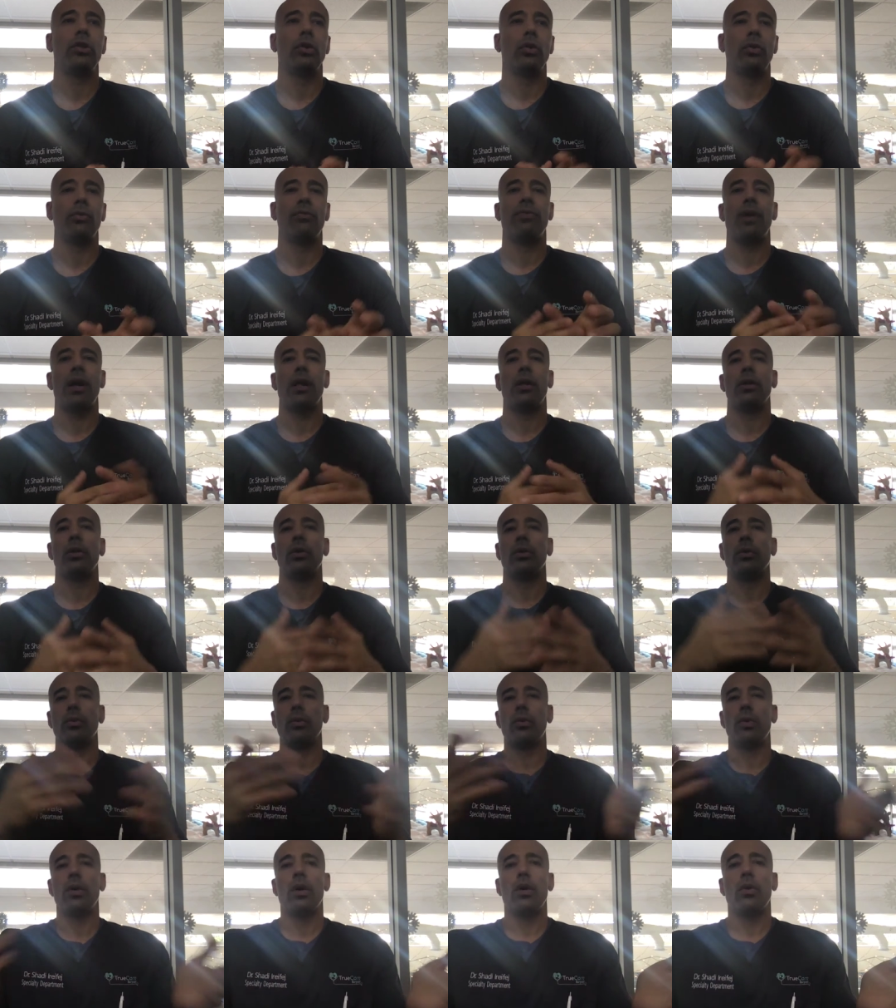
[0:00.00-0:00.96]
you'll
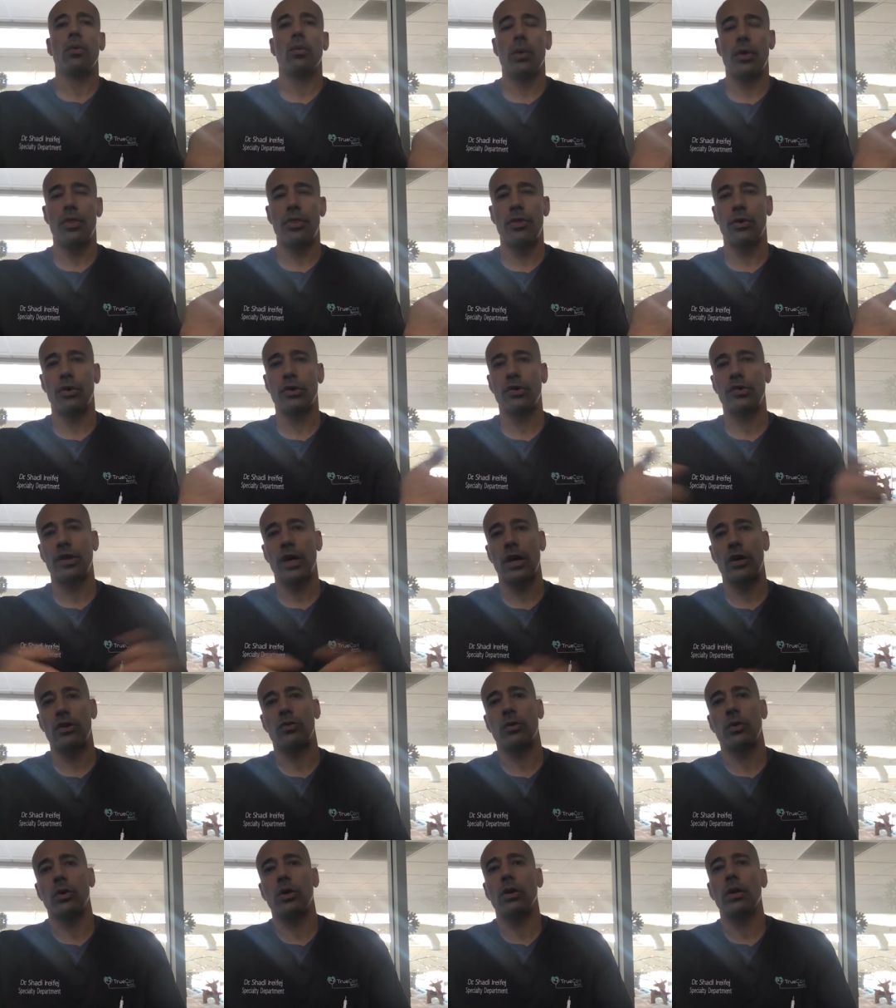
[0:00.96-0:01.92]
follow with their
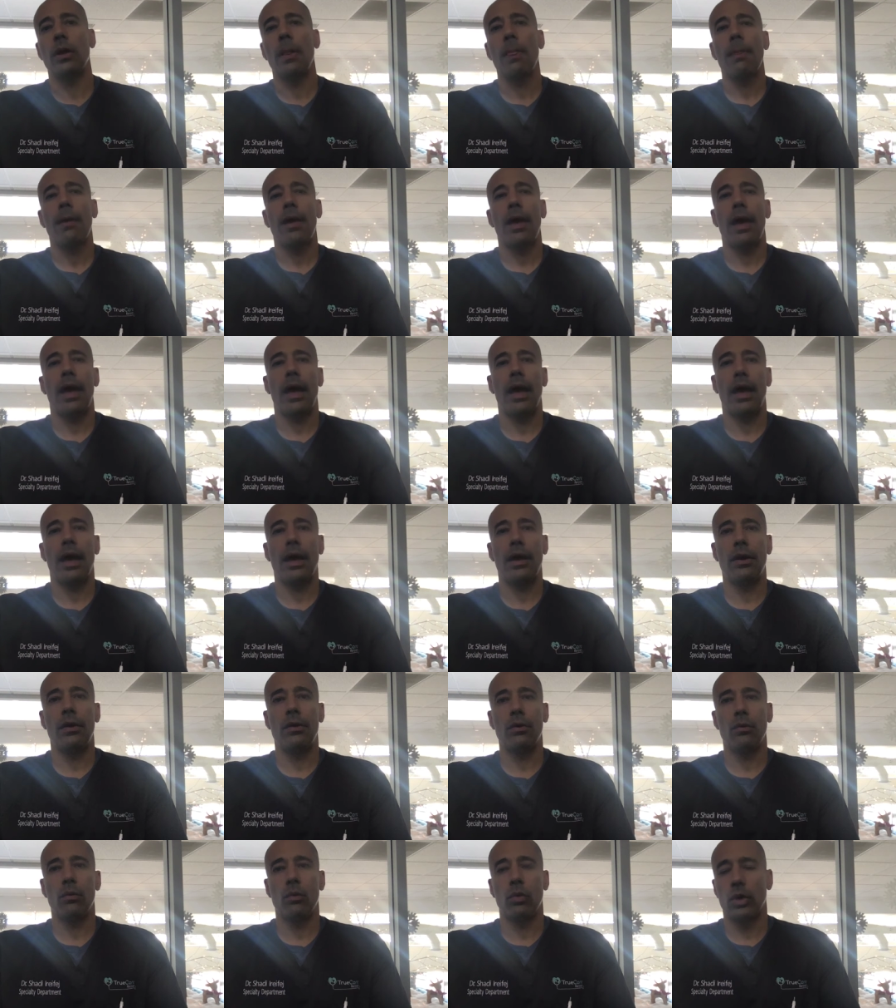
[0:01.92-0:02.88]
schedule
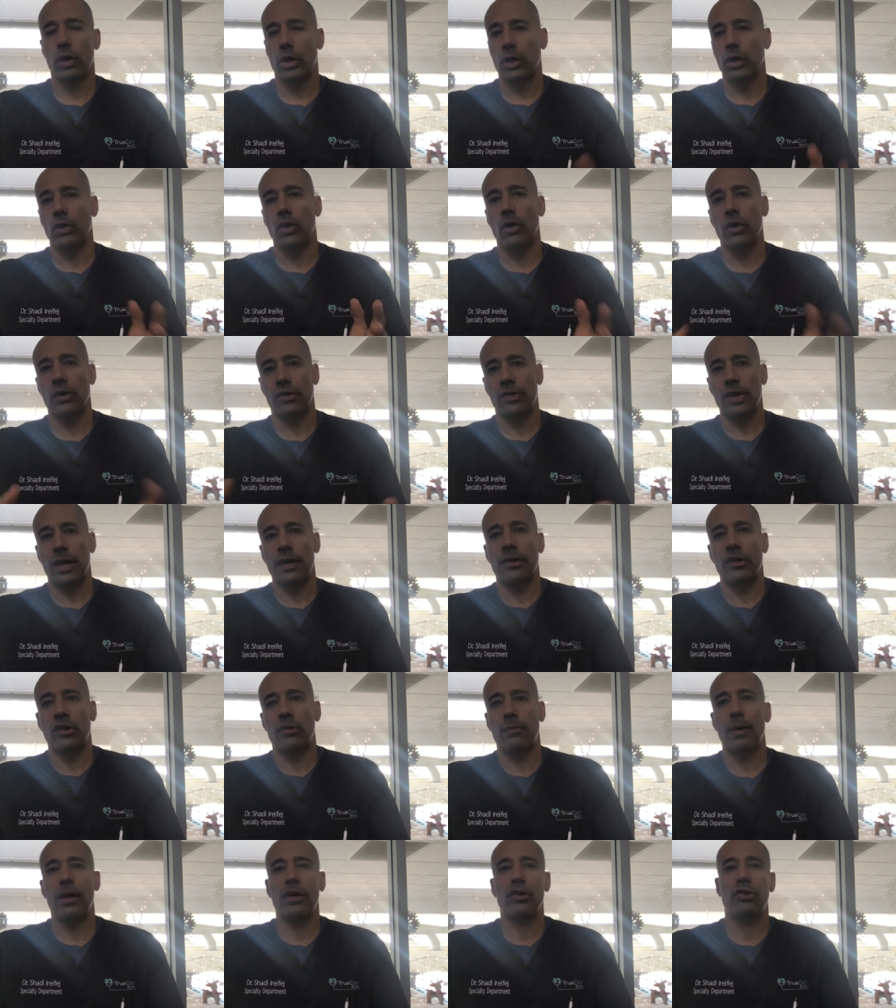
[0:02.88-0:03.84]
and work alongside
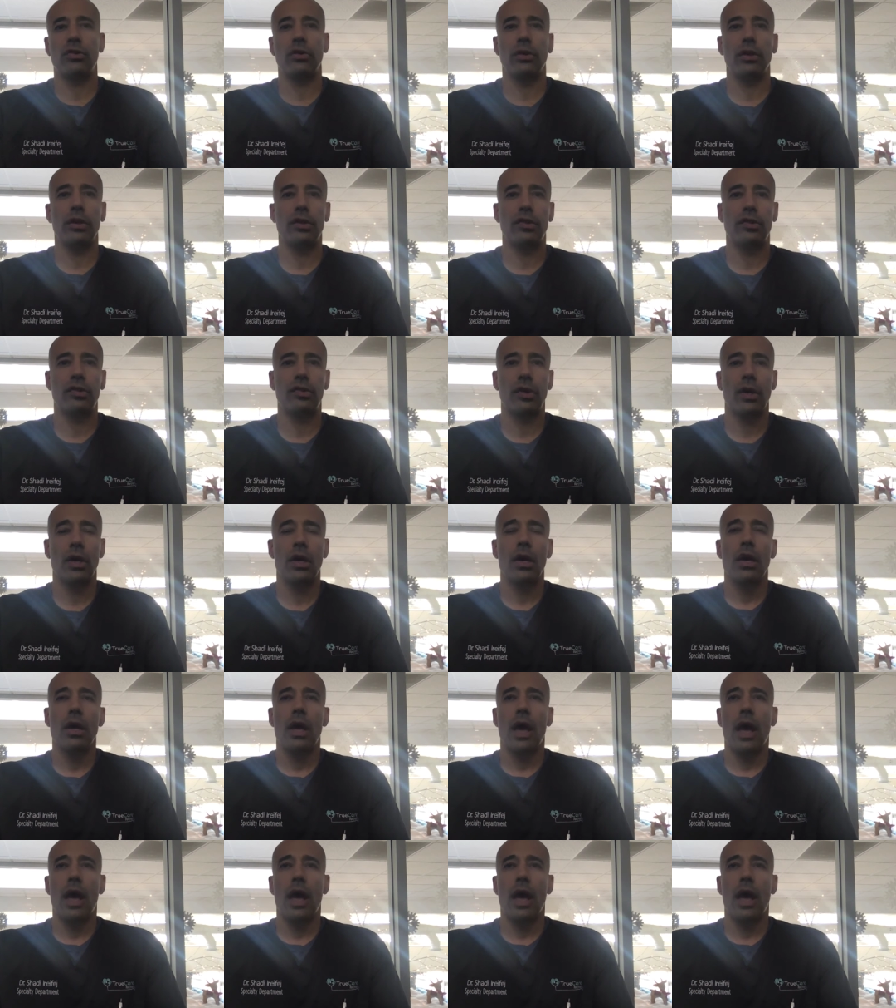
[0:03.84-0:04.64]
the specialist.